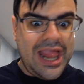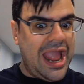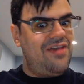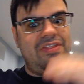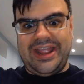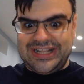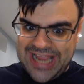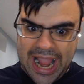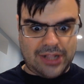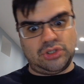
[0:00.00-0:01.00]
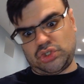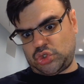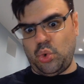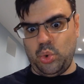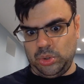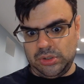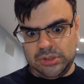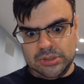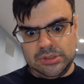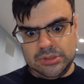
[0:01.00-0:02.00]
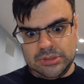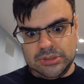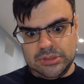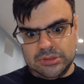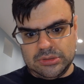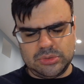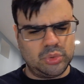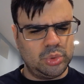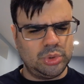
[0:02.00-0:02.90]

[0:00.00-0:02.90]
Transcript: and they attacked a school. Guel